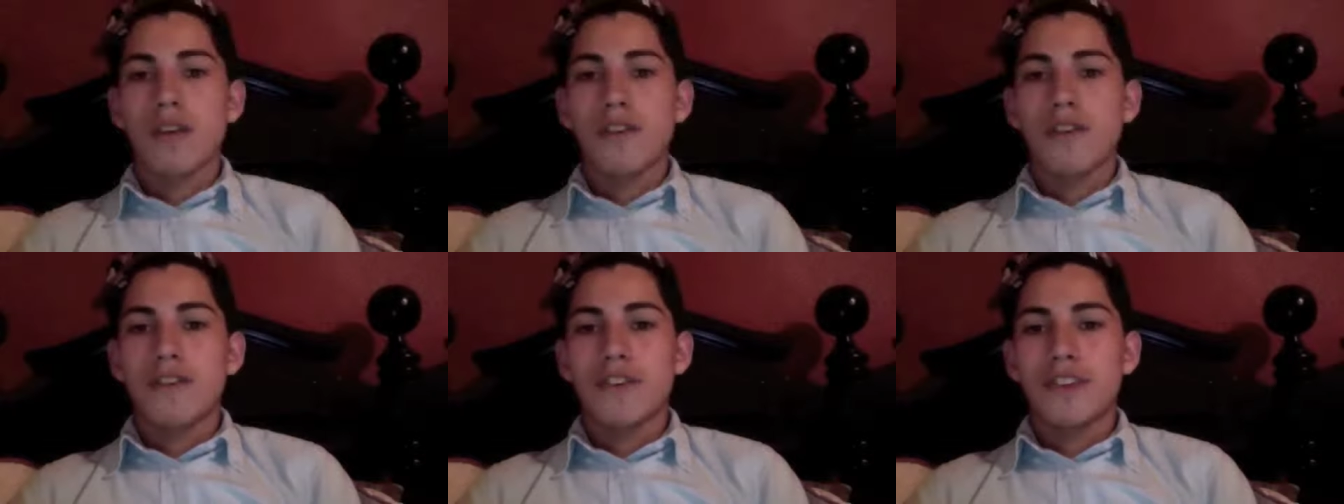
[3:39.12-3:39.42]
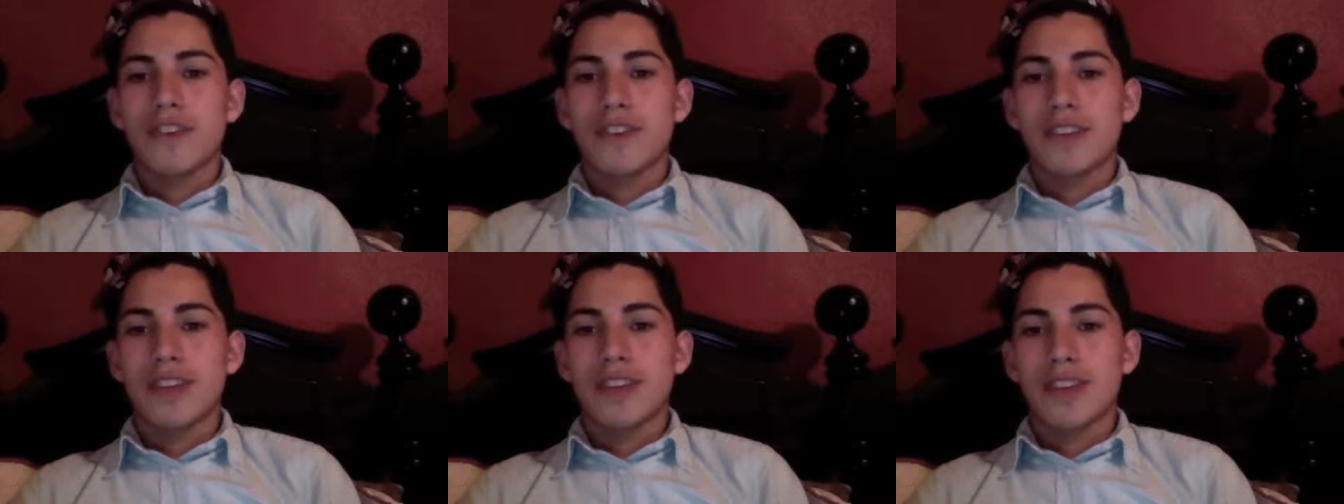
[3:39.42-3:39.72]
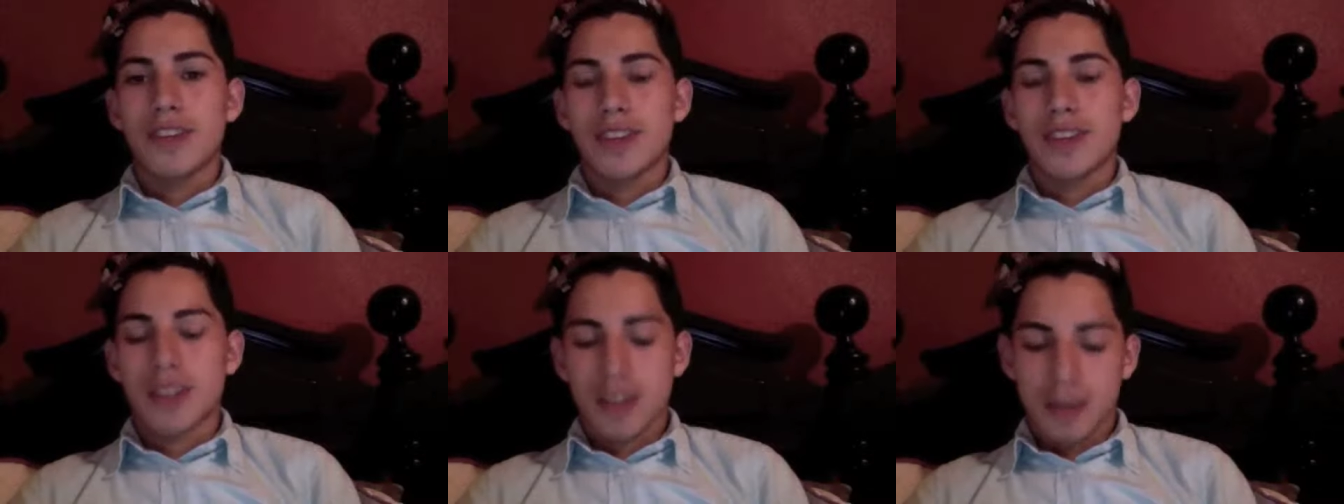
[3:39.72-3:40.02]

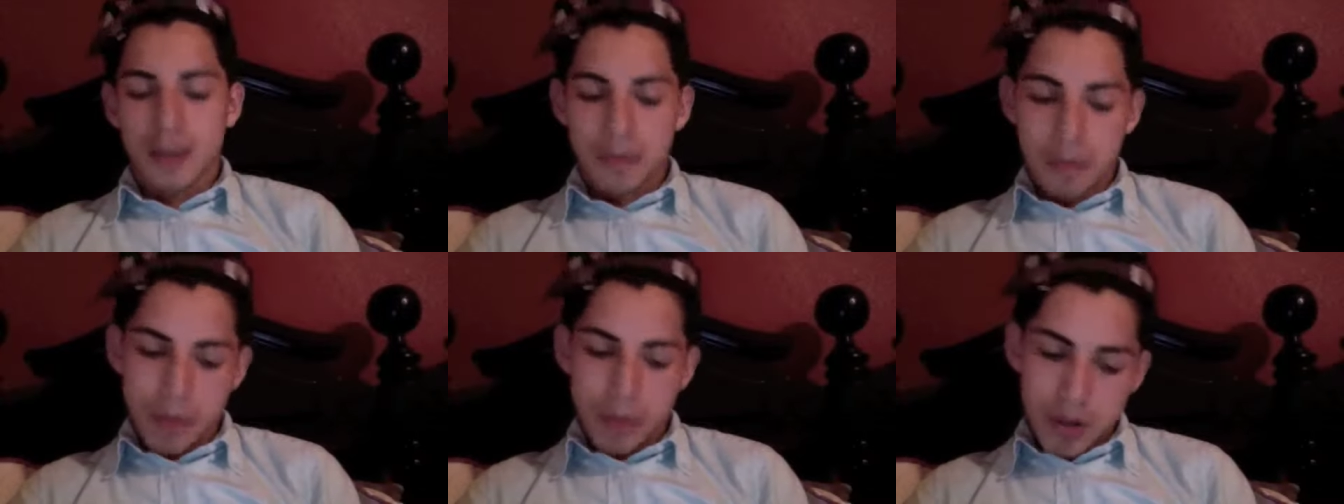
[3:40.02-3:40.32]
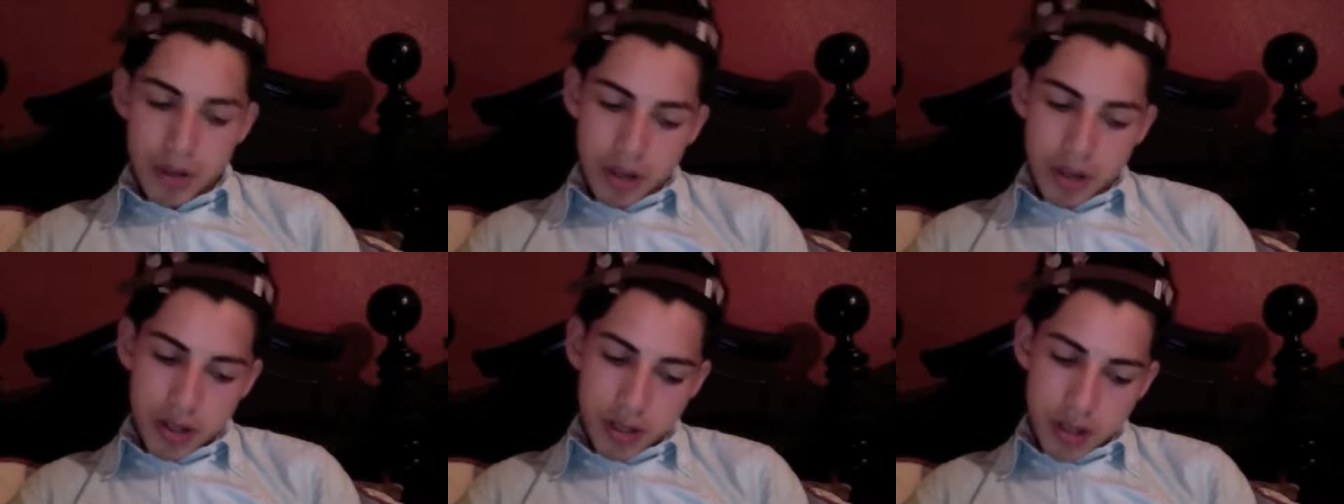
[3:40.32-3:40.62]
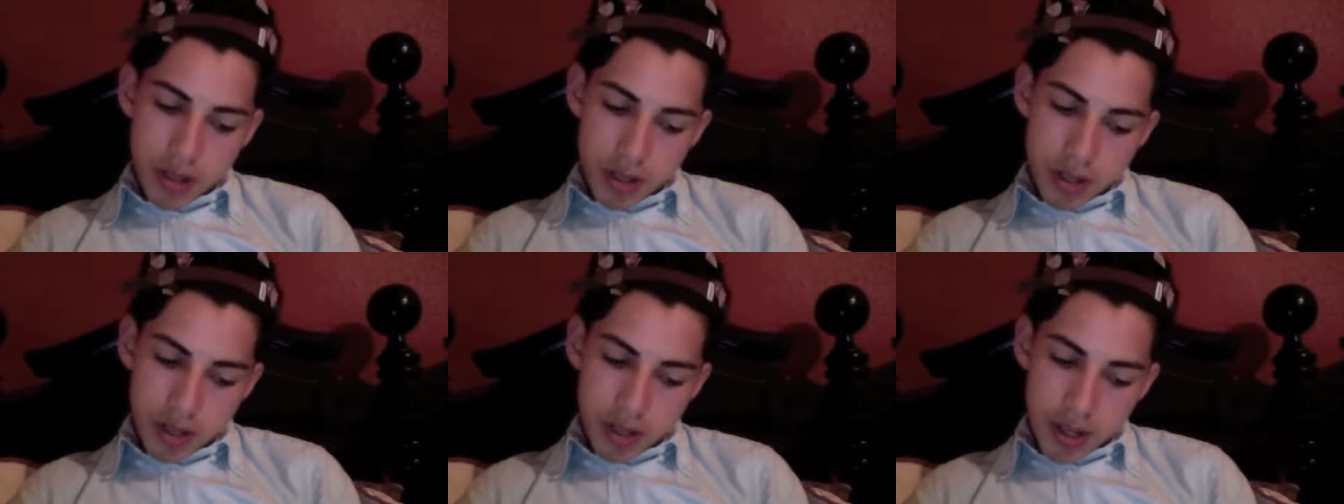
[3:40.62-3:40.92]
Critique
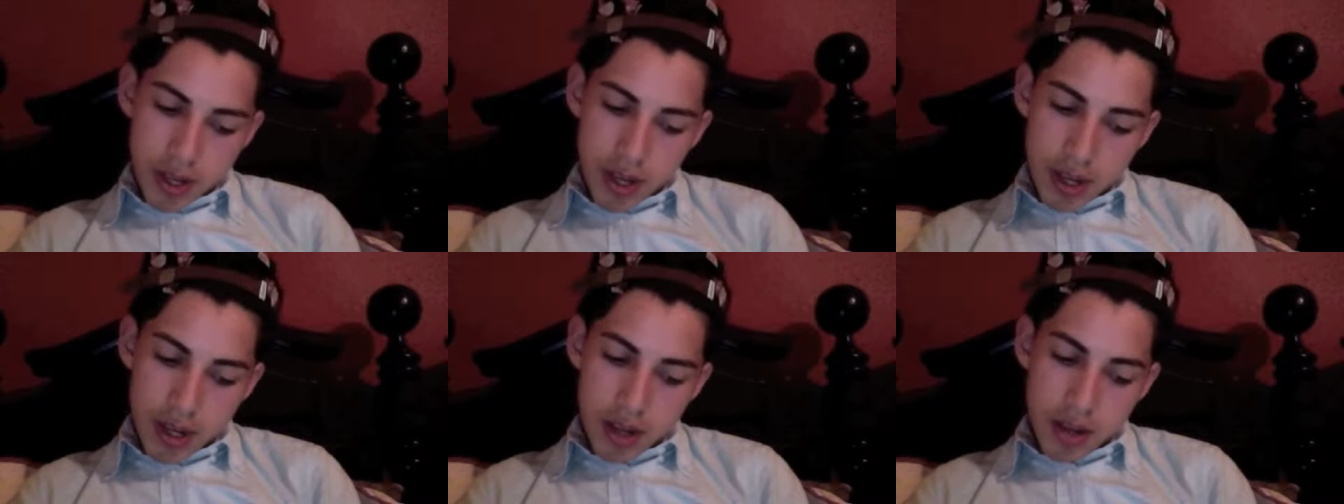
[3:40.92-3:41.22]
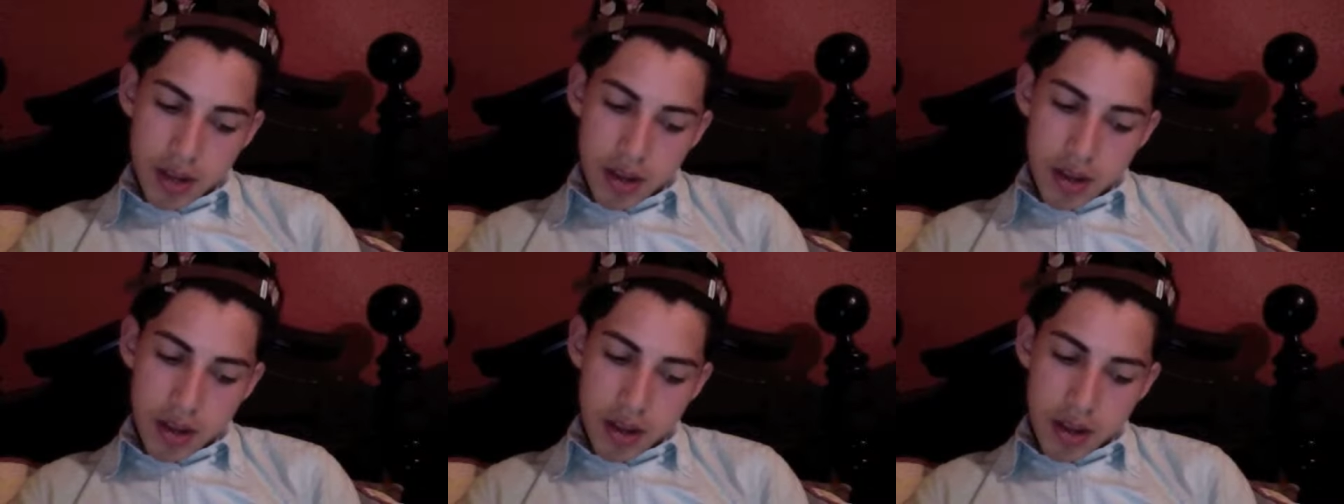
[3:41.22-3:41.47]
number nine.